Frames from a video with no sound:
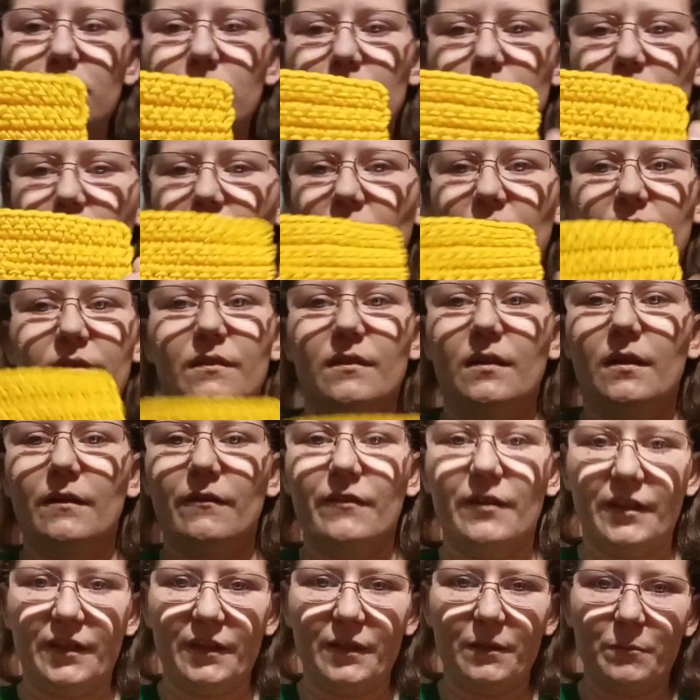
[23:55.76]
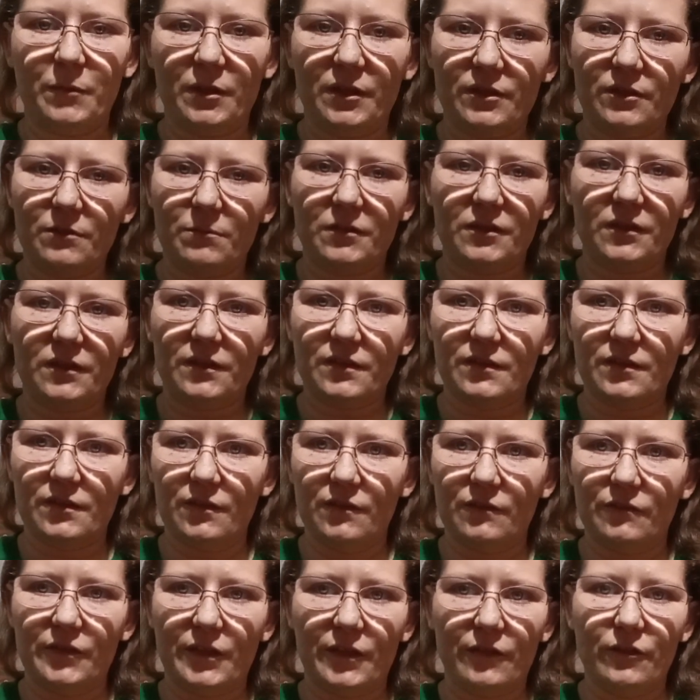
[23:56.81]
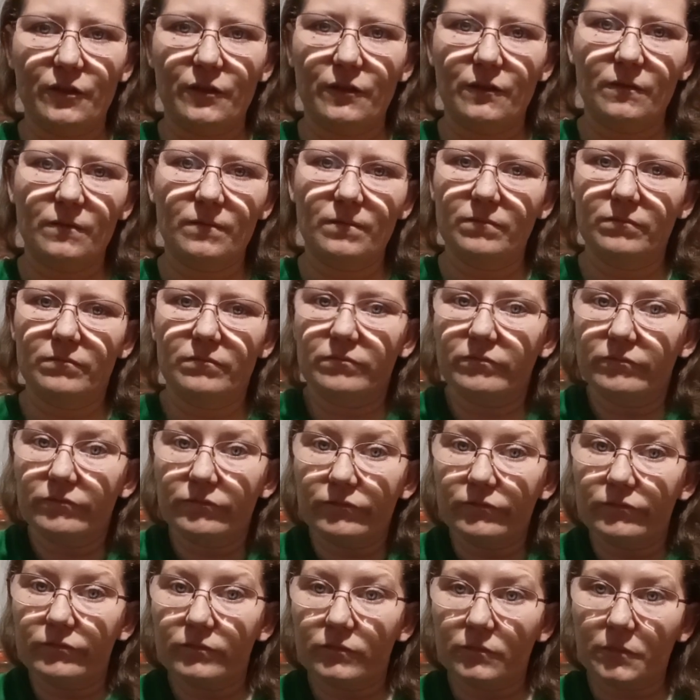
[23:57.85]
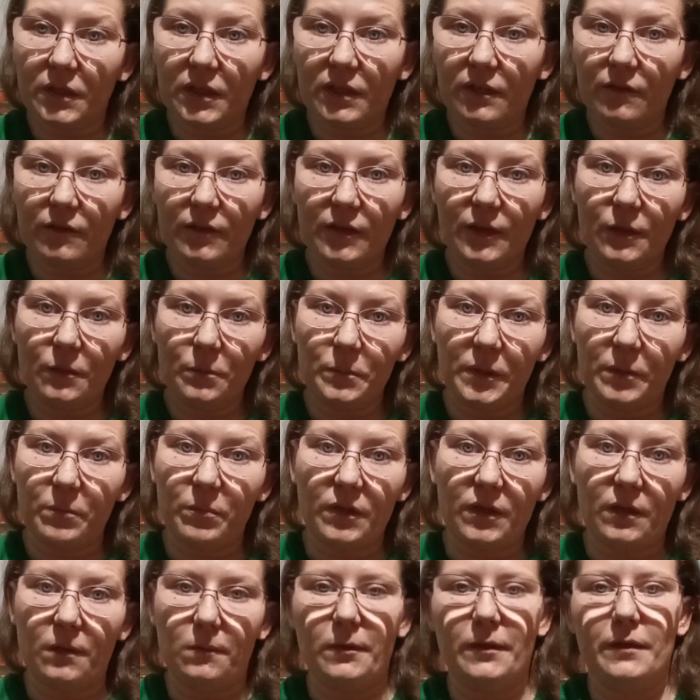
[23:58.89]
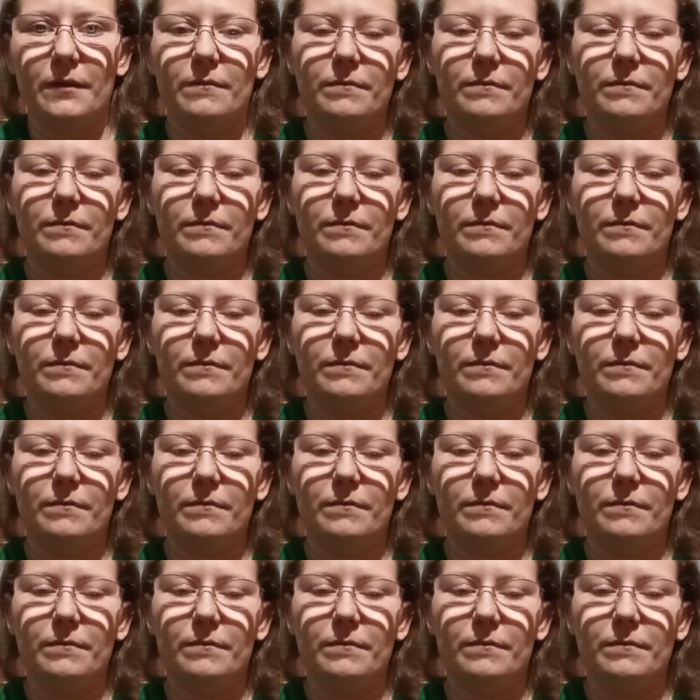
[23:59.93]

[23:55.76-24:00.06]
That's not a very good measurement because y'all have never been around me probably.